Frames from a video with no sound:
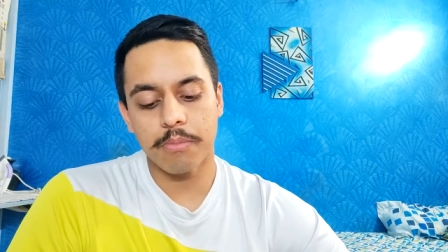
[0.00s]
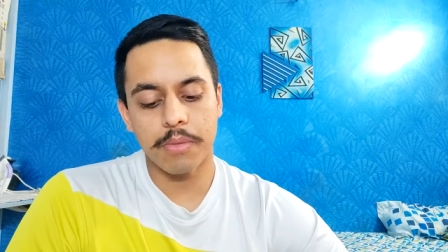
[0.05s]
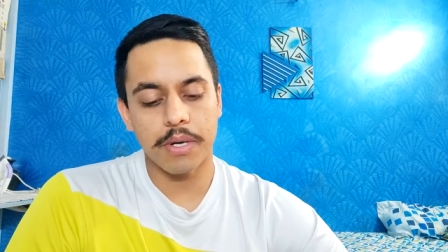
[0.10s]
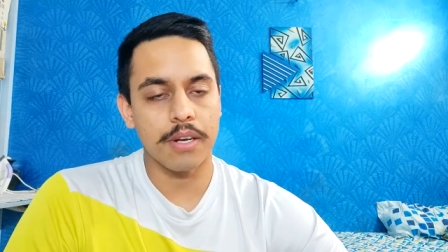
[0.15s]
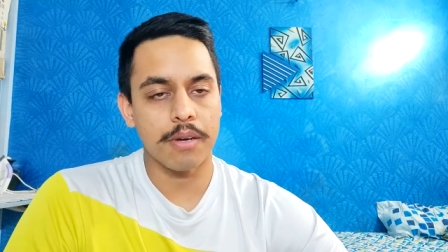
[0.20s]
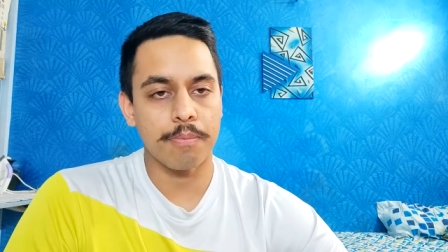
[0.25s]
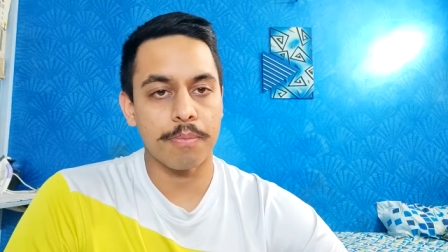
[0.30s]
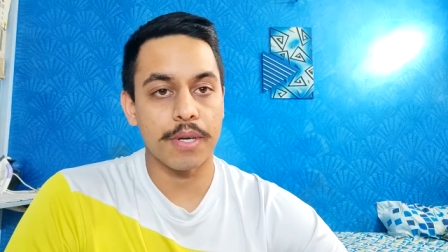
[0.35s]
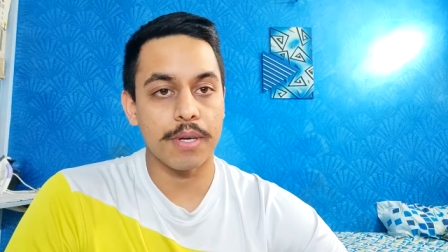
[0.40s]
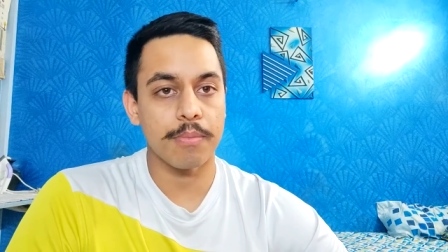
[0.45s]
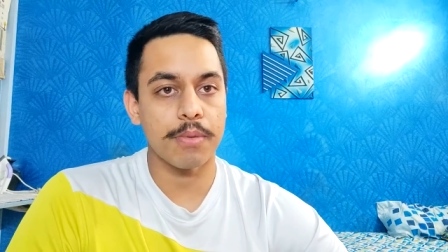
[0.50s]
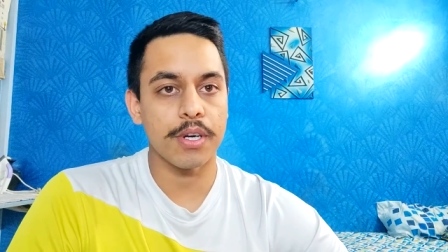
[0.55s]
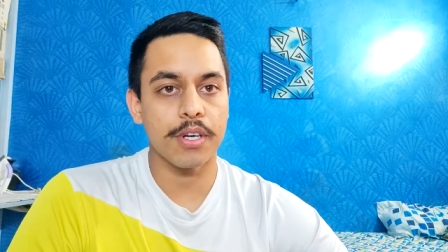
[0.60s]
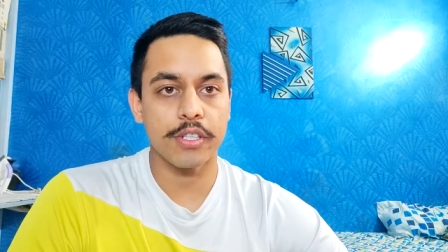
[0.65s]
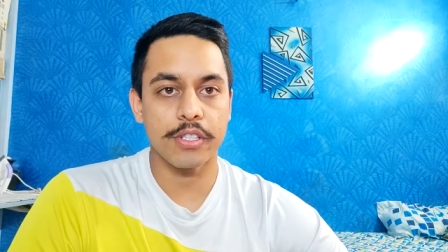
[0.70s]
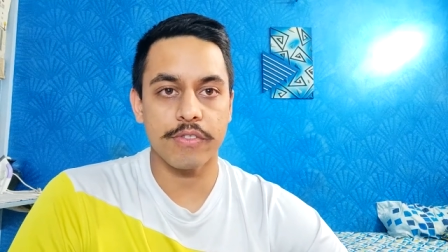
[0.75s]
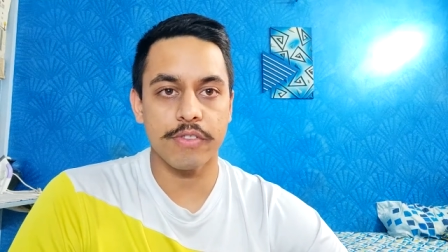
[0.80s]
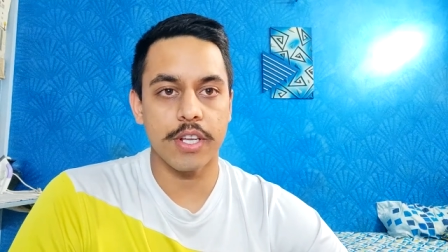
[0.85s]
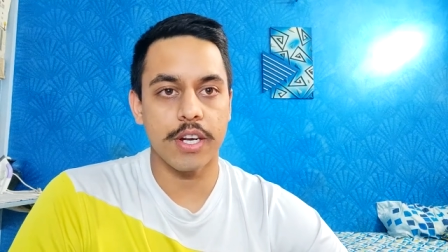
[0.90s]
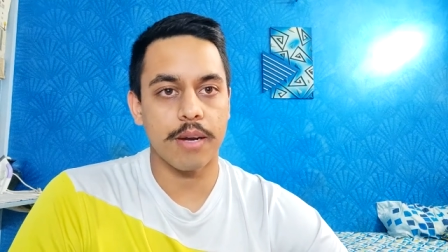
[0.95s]
but
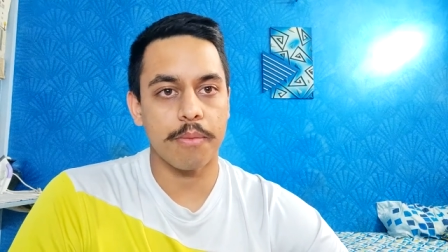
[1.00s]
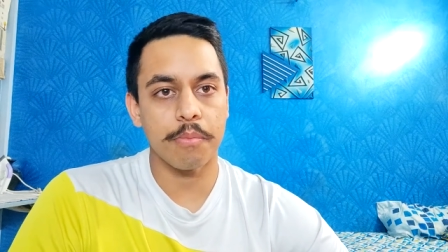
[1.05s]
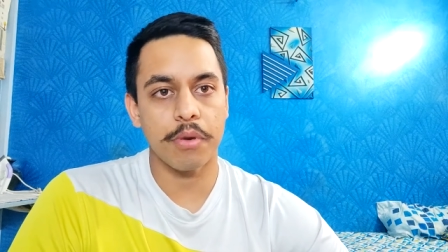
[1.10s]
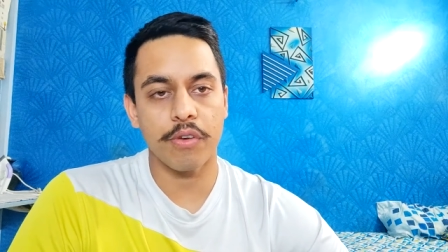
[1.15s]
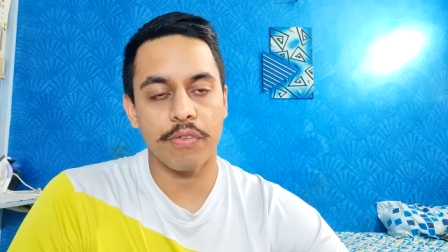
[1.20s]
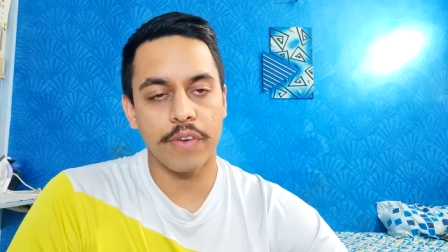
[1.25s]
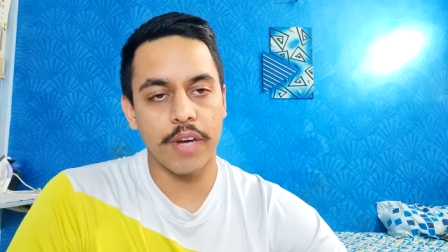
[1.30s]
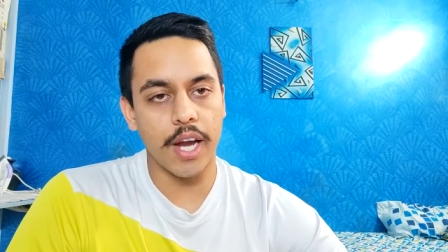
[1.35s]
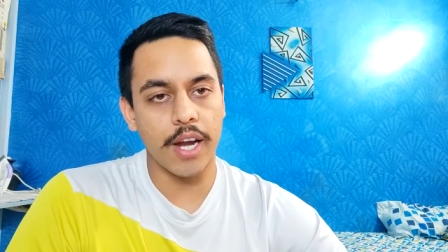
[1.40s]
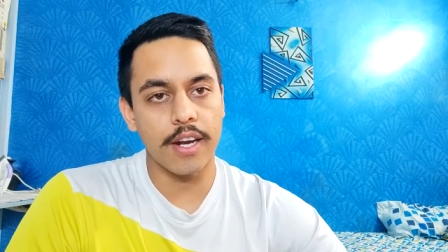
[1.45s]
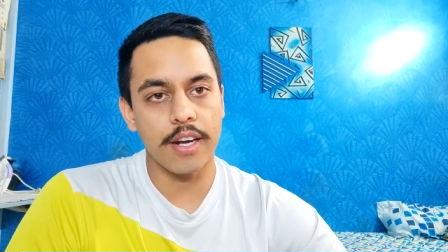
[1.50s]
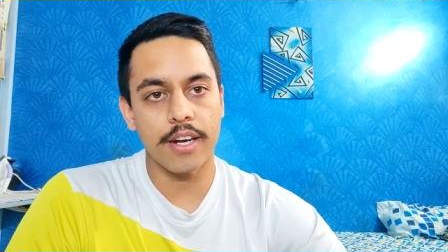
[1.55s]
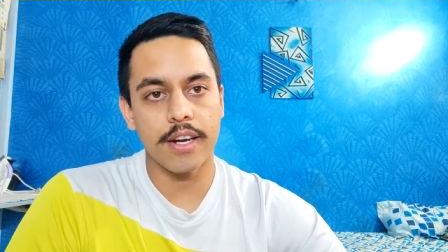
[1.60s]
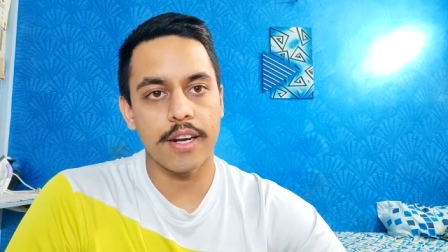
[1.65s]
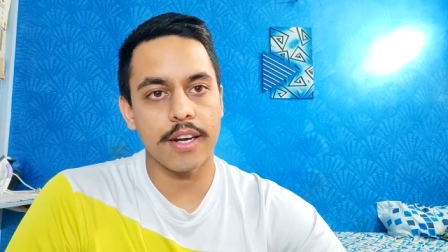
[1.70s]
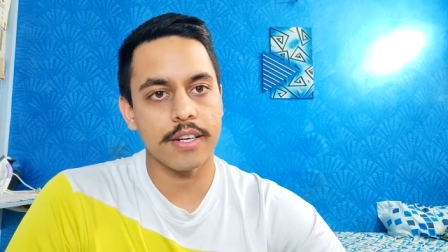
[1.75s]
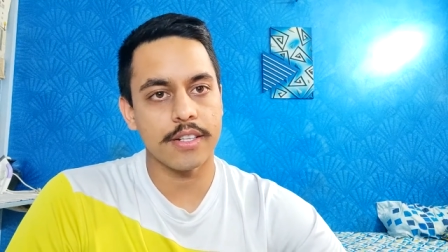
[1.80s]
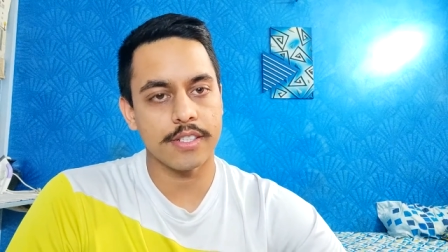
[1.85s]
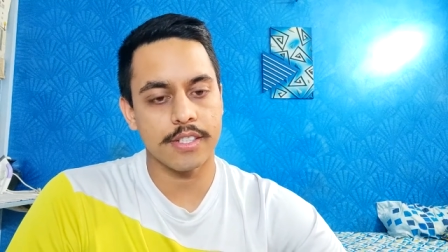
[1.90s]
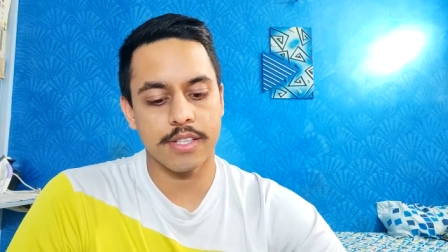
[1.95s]
because of the number of
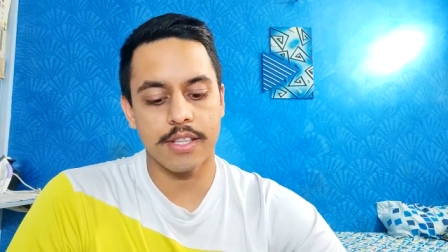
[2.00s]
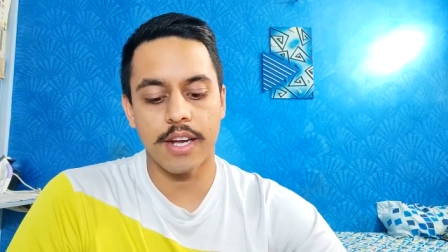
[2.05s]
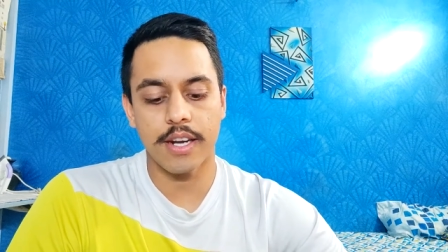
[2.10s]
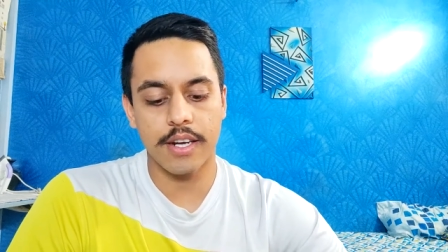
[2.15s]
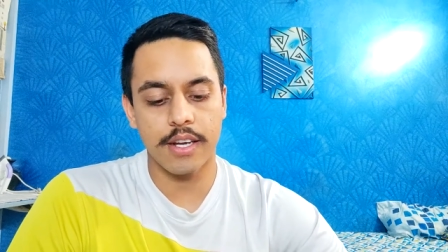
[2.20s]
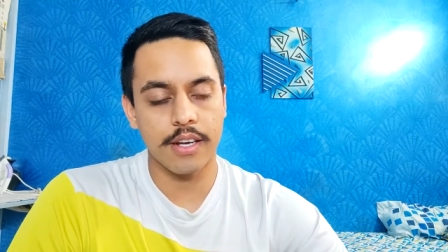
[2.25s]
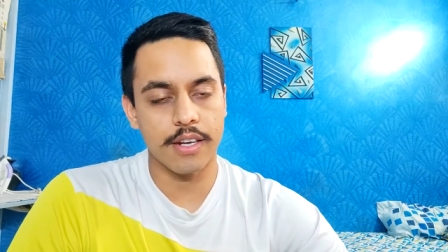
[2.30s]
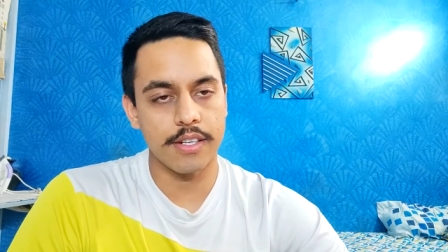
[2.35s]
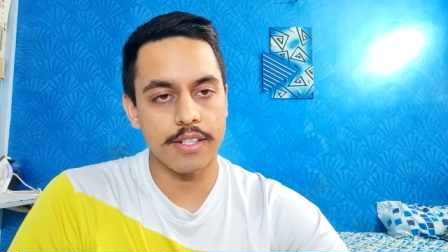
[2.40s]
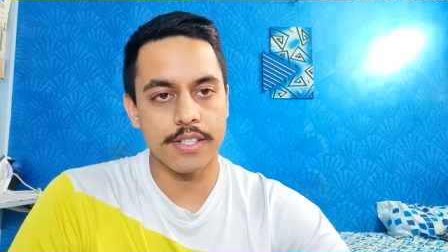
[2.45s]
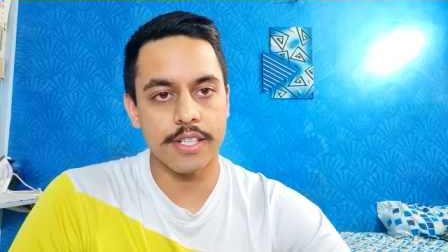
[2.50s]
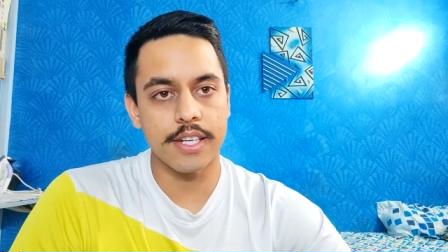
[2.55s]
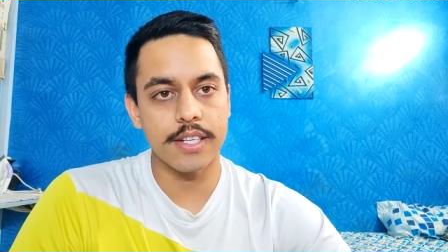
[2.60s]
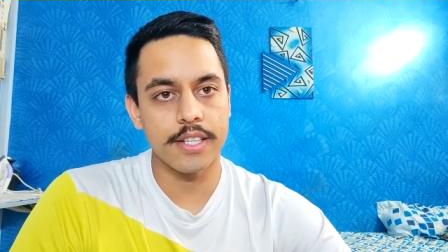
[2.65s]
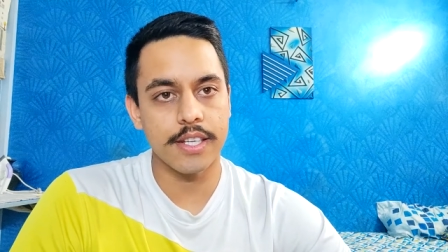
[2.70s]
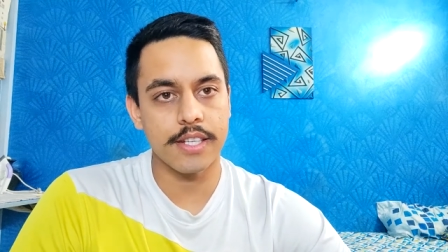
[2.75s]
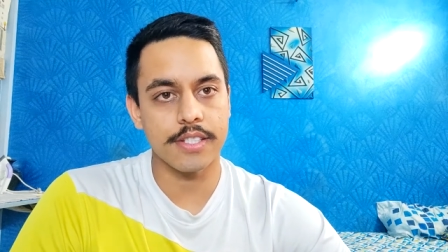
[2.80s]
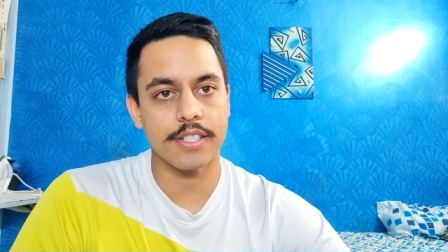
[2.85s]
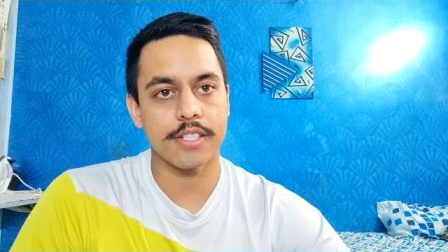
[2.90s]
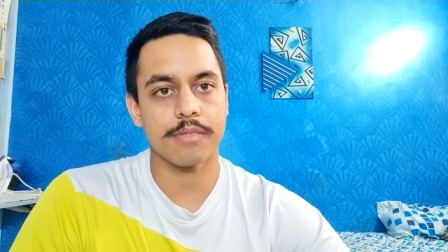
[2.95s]
candidates that are inside
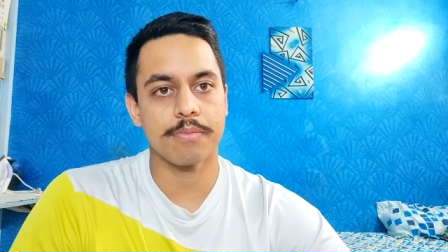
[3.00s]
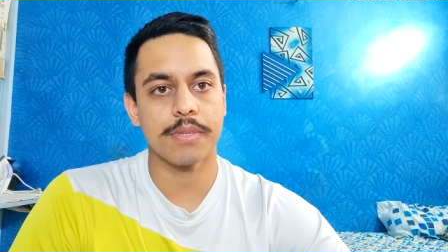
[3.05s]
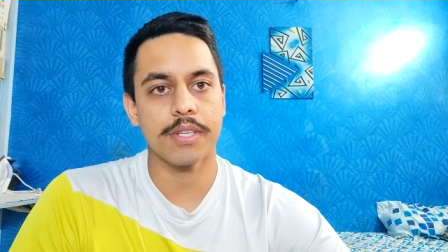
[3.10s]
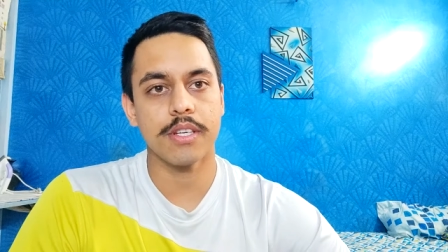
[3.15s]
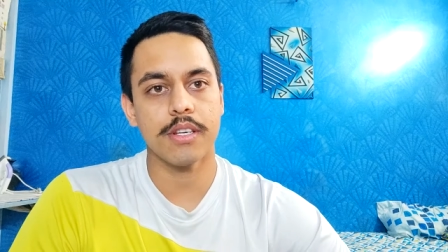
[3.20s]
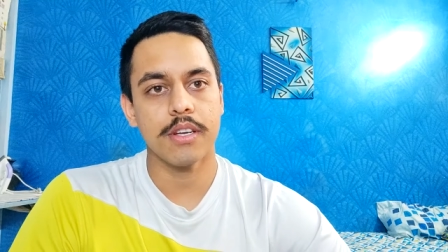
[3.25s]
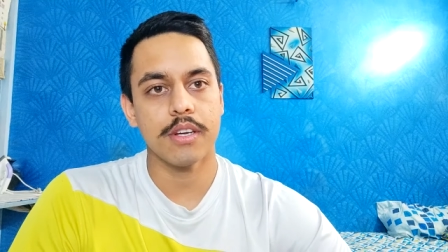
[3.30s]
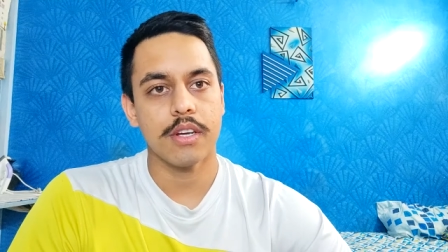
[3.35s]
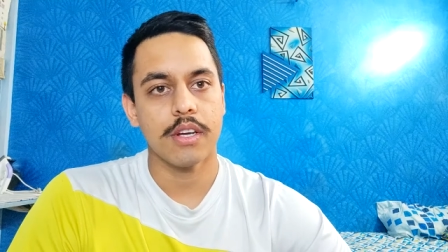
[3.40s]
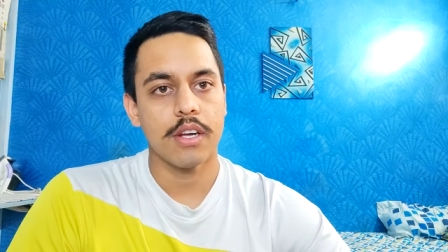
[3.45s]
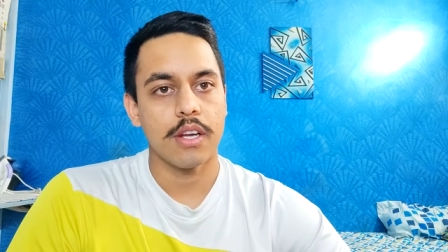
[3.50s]
the SSB,